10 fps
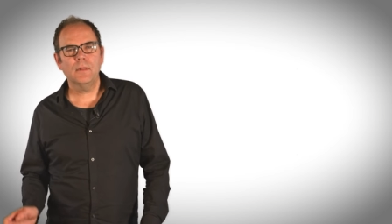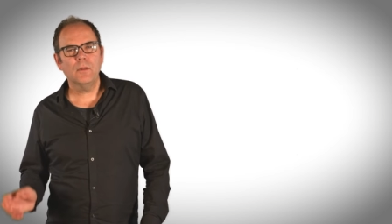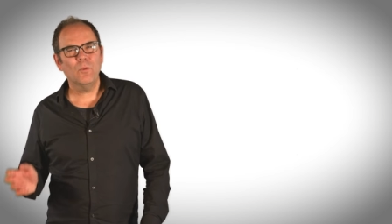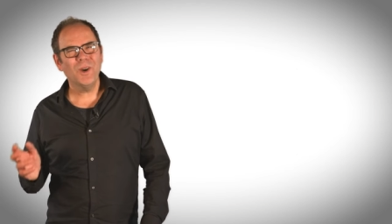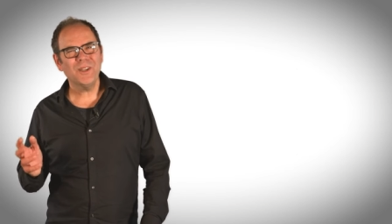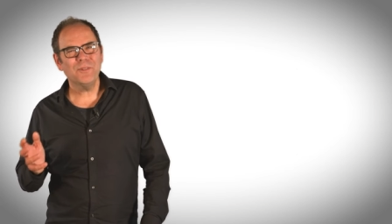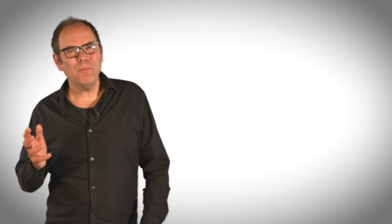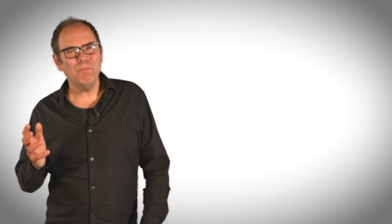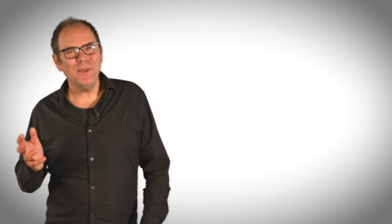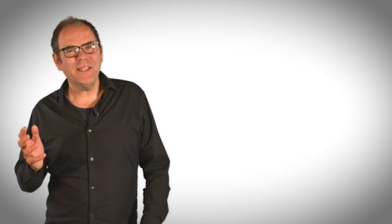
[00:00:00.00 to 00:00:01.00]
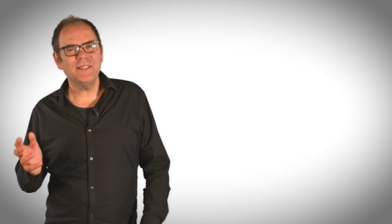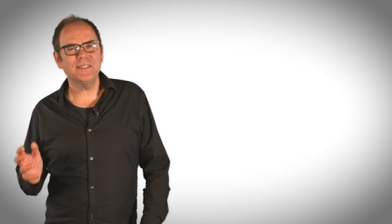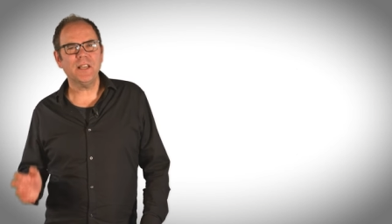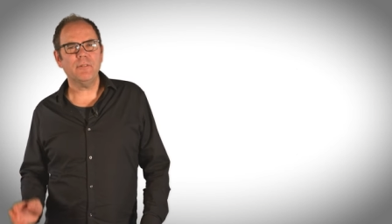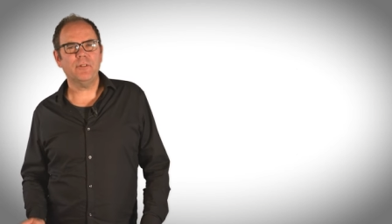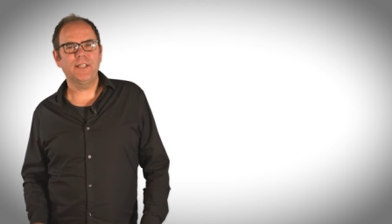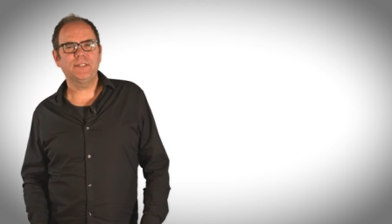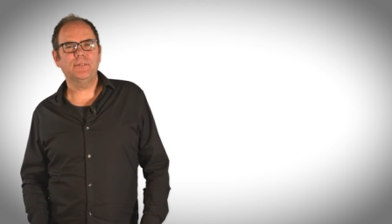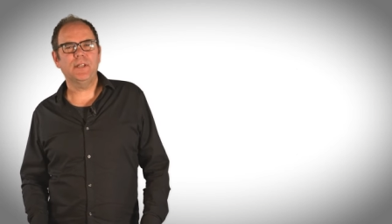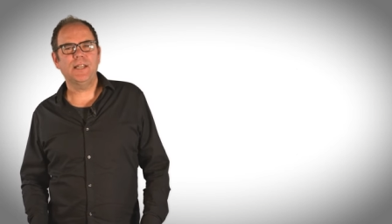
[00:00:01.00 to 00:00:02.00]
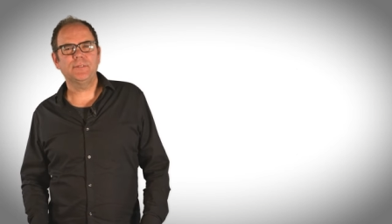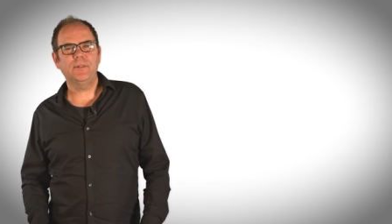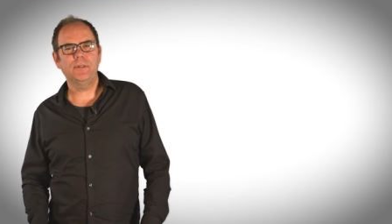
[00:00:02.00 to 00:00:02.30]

One of the big discoveries of the last few